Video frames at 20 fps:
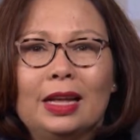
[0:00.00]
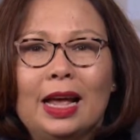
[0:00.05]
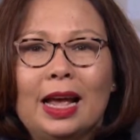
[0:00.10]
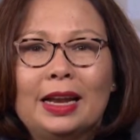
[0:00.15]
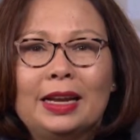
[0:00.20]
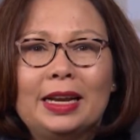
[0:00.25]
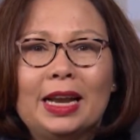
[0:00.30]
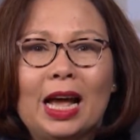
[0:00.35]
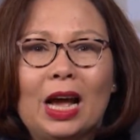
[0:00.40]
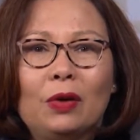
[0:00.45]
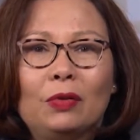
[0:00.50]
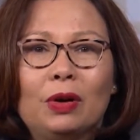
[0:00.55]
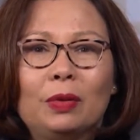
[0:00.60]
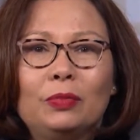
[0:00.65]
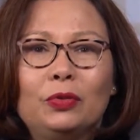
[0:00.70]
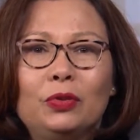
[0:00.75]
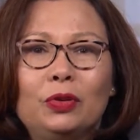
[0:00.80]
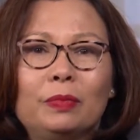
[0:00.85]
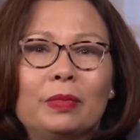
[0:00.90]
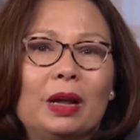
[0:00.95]
And now
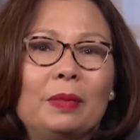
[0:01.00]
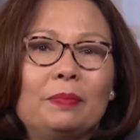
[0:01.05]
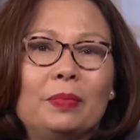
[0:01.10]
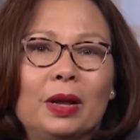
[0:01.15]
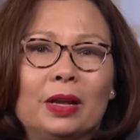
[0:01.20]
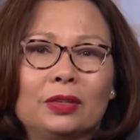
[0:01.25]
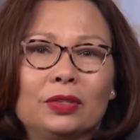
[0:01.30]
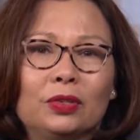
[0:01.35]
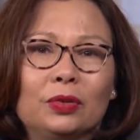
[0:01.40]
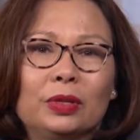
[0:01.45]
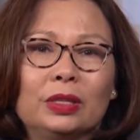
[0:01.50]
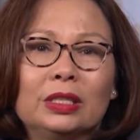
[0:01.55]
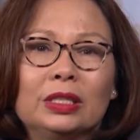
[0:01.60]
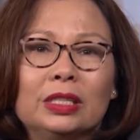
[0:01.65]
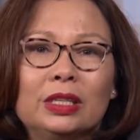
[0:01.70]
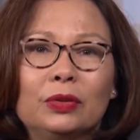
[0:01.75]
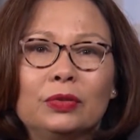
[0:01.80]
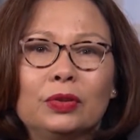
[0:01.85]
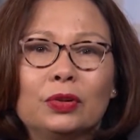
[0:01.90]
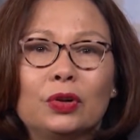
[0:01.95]
I'm doing my best to
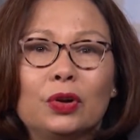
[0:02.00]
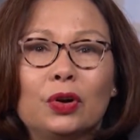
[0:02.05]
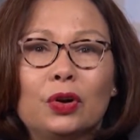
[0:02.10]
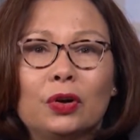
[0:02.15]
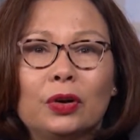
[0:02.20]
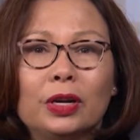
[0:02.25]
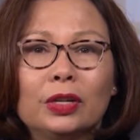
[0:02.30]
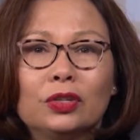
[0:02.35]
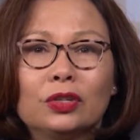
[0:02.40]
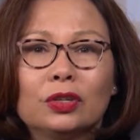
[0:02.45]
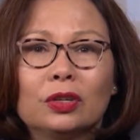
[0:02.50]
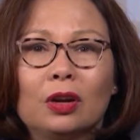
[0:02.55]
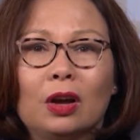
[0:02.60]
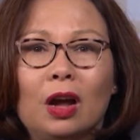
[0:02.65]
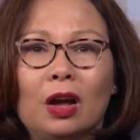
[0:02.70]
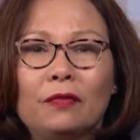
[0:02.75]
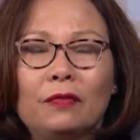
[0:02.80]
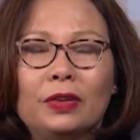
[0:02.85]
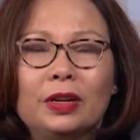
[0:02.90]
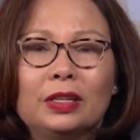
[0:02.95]
instill the courage,
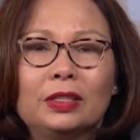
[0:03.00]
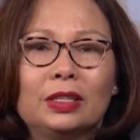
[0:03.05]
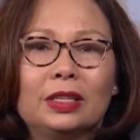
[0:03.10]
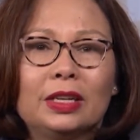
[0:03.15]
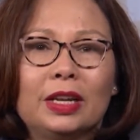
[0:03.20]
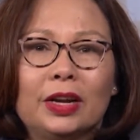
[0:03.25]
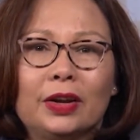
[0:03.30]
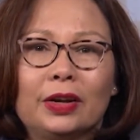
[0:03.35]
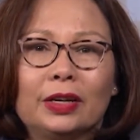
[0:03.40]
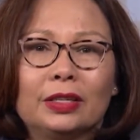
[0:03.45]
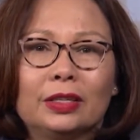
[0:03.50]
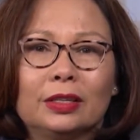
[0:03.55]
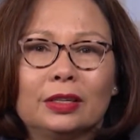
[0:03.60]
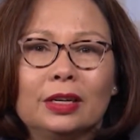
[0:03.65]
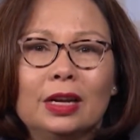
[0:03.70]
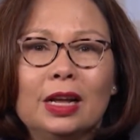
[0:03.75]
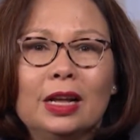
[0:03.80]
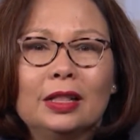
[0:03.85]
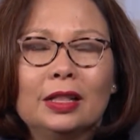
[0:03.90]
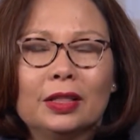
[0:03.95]
confidence, and character
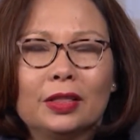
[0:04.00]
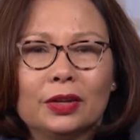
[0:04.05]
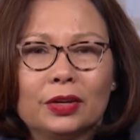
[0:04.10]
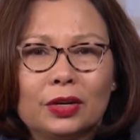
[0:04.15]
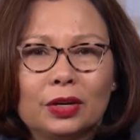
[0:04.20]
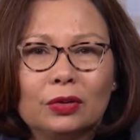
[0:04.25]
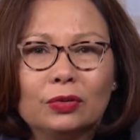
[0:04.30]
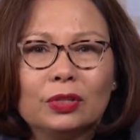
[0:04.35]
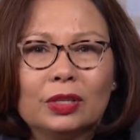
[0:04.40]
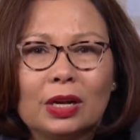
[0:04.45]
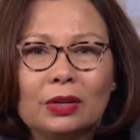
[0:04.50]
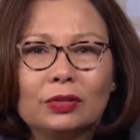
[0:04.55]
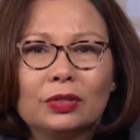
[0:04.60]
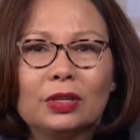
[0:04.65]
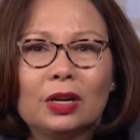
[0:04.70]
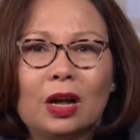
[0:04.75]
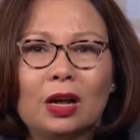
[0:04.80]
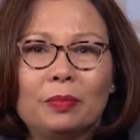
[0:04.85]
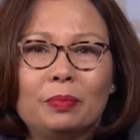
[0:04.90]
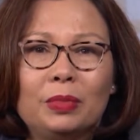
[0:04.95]
that the Girl Scouts
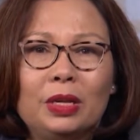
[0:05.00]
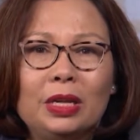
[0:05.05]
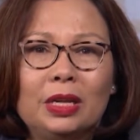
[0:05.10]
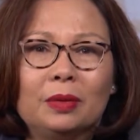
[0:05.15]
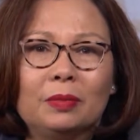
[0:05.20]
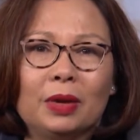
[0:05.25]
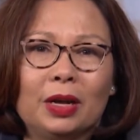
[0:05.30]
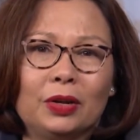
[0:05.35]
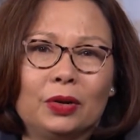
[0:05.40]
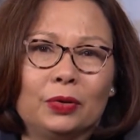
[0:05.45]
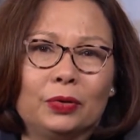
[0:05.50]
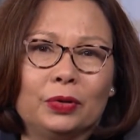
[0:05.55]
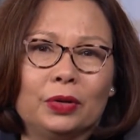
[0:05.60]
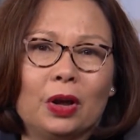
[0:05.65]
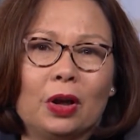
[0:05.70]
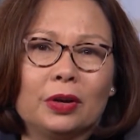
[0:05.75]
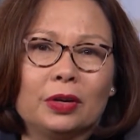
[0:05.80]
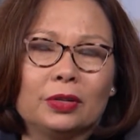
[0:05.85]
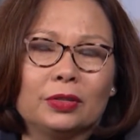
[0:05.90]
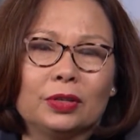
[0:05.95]
taught me and my own
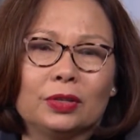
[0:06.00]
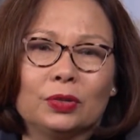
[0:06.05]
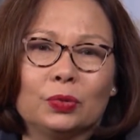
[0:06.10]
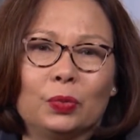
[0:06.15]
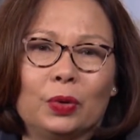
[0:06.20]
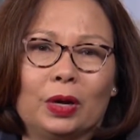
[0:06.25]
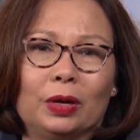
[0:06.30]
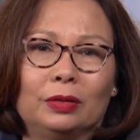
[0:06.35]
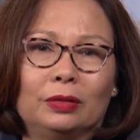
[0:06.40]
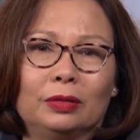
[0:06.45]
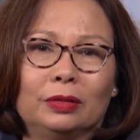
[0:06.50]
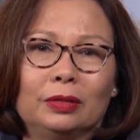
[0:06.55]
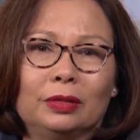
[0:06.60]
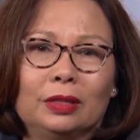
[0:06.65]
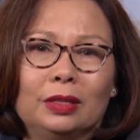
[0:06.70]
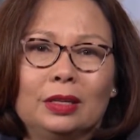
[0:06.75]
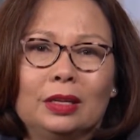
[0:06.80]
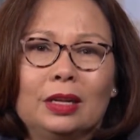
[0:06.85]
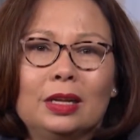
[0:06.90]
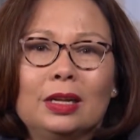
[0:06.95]
daughters as well.
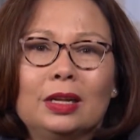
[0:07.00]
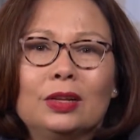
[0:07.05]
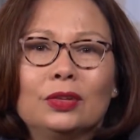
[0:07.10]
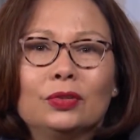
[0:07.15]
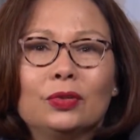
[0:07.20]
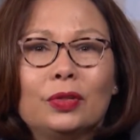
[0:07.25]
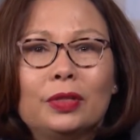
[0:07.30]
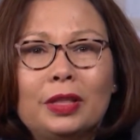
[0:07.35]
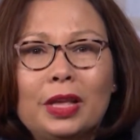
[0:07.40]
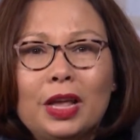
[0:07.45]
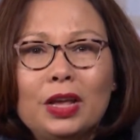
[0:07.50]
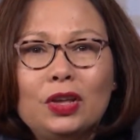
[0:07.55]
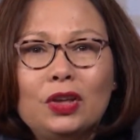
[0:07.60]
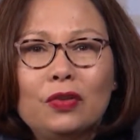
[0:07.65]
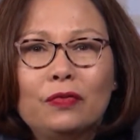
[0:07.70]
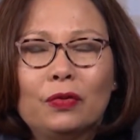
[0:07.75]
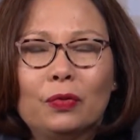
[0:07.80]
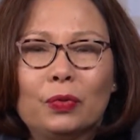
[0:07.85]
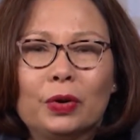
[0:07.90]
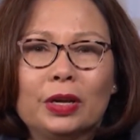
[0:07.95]
So thank
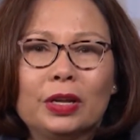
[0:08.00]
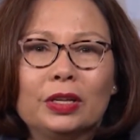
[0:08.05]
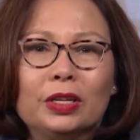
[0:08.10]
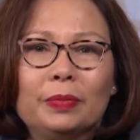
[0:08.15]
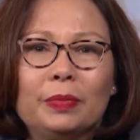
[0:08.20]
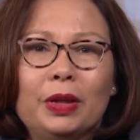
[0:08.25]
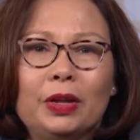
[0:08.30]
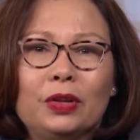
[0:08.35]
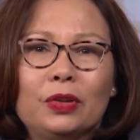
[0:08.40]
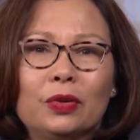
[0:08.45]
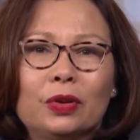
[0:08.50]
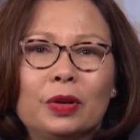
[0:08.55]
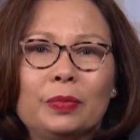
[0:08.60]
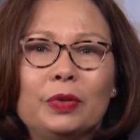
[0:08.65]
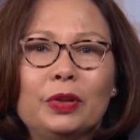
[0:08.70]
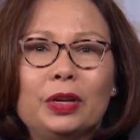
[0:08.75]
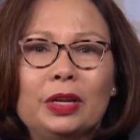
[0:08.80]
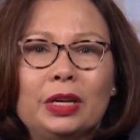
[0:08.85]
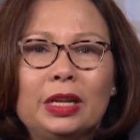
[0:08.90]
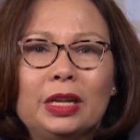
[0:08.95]
you for working to make your
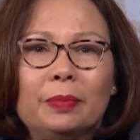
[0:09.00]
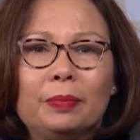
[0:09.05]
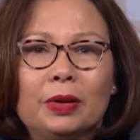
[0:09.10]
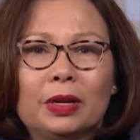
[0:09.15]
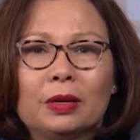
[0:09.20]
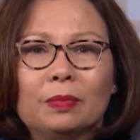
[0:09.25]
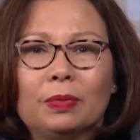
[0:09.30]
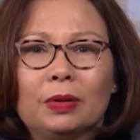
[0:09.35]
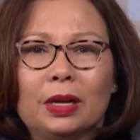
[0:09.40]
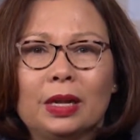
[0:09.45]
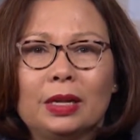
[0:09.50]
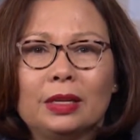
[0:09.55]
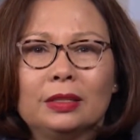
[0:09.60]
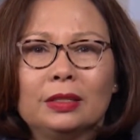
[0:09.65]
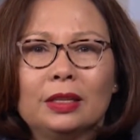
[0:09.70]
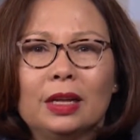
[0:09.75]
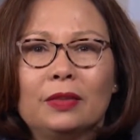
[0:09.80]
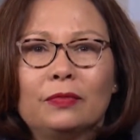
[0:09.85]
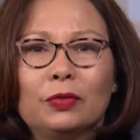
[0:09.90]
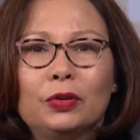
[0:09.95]
community a better place
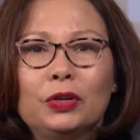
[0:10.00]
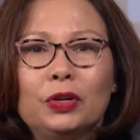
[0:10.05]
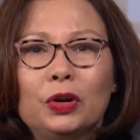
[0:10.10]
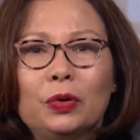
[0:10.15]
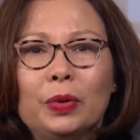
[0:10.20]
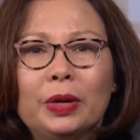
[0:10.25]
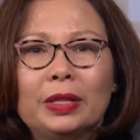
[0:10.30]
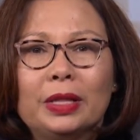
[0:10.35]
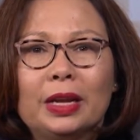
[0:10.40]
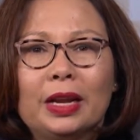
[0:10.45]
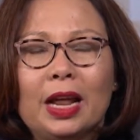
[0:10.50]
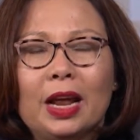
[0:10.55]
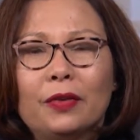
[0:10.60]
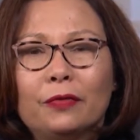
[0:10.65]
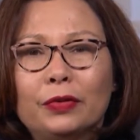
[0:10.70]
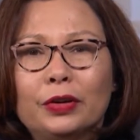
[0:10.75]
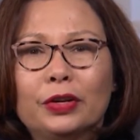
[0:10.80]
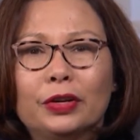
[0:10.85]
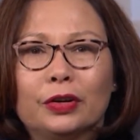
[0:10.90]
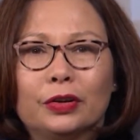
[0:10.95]
and for knowing that
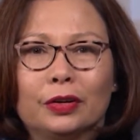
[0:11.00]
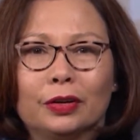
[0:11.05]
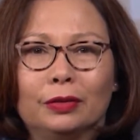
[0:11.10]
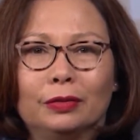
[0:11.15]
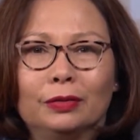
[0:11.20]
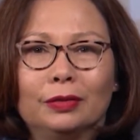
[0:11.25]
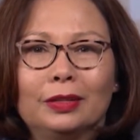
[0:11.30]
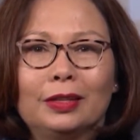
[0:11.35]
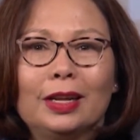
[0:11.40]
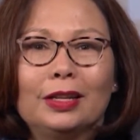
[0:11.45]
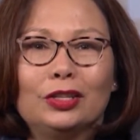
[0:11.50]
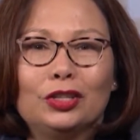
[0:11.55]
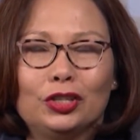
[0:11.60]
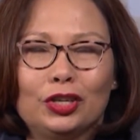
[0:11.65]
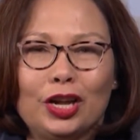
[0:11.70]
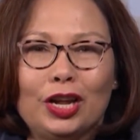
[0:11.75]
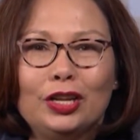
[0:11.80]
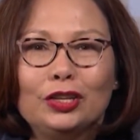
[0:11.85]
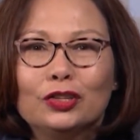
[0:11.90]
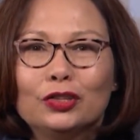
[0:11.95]
every girl can
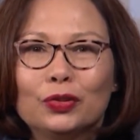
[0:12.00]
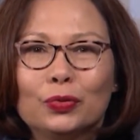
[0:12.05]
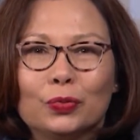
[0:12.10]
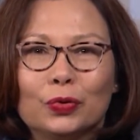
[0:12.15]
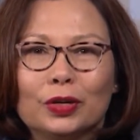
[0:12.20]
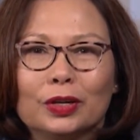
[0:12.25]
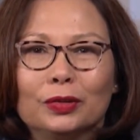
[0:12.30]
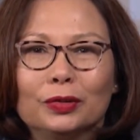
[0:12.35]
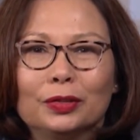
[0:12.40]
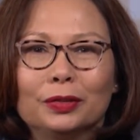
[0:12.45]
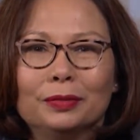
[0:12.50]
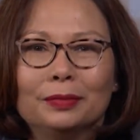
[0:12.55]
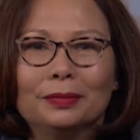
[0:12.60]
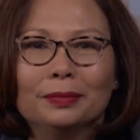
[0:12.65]
change the world.